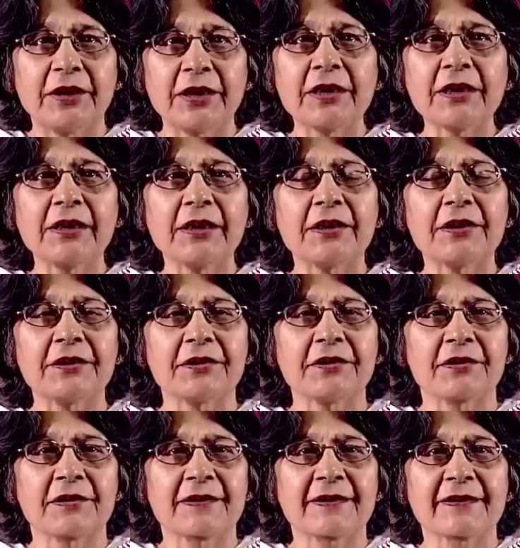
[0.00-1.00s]
Dear
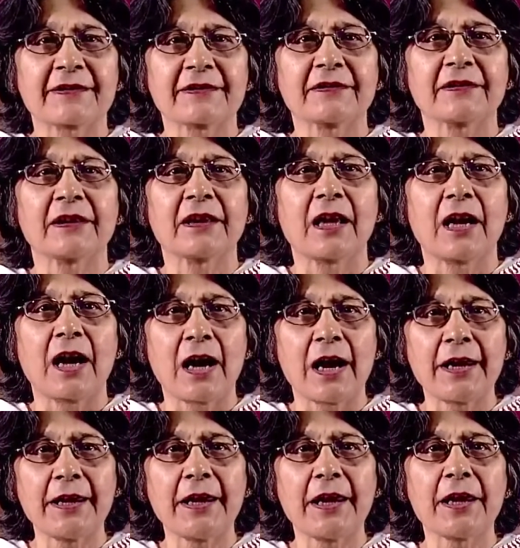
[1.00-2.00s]
learners,
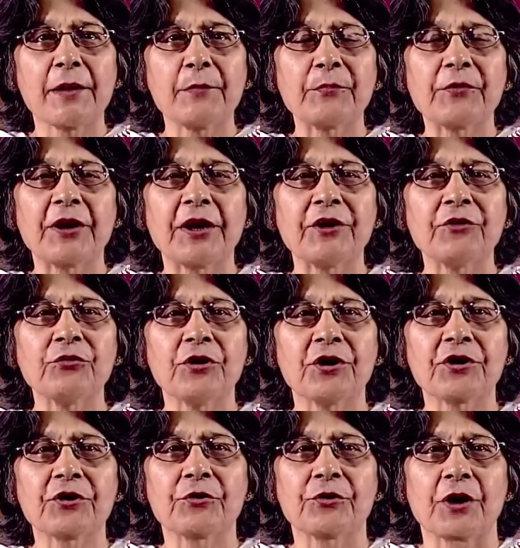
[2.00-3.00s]
I am Renu
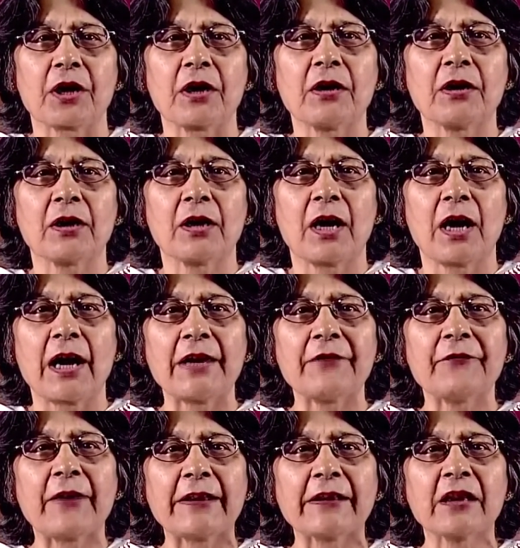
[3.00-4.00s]
Arora. I
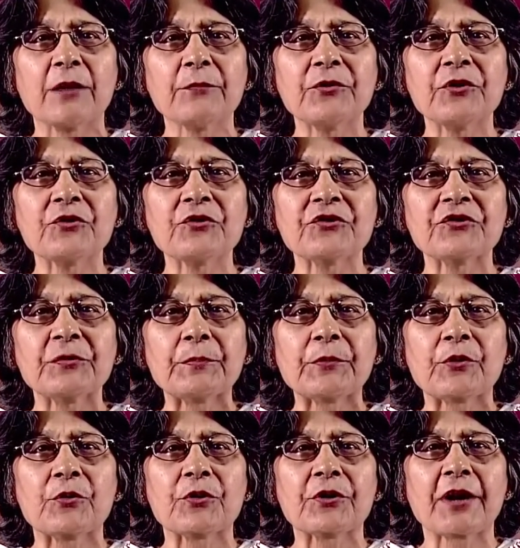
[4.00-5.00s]
welcome you to the
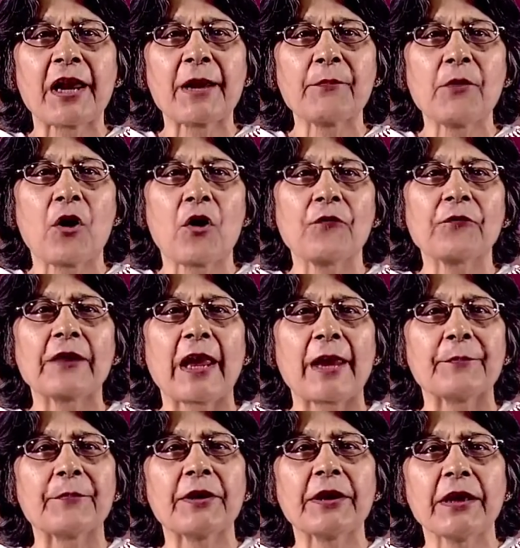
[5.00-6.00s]
program of
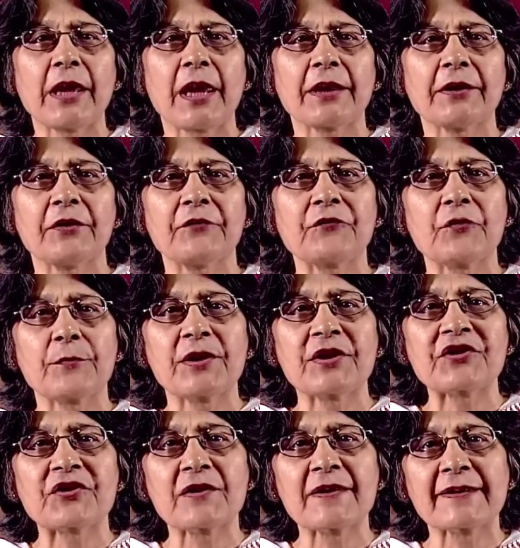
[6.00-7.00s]
Library and
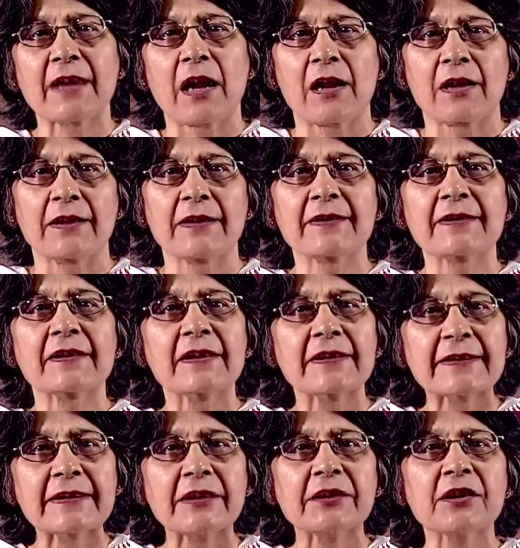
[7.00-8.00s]
Information Science
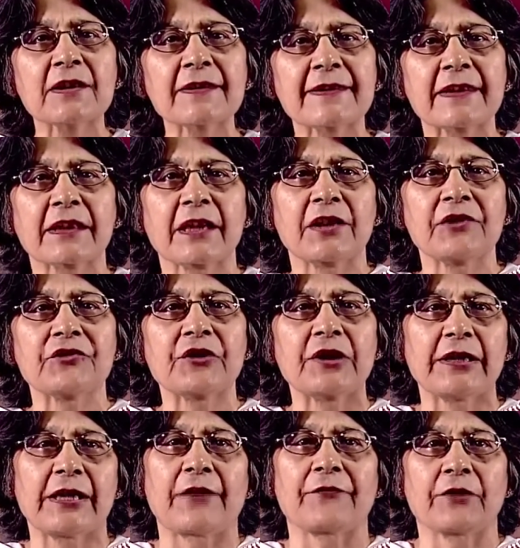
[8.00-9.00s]
Senior
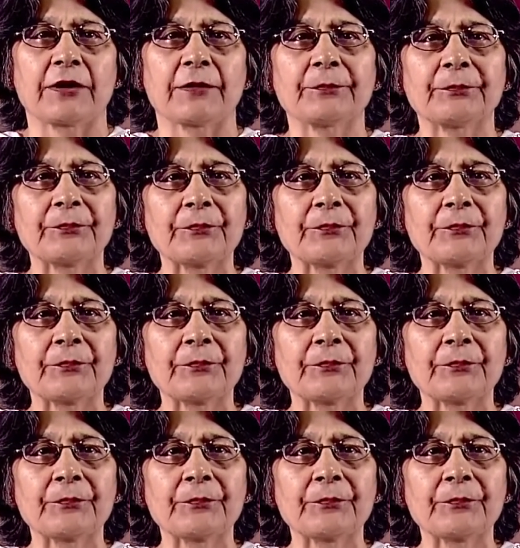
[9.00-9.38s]
Secondary level.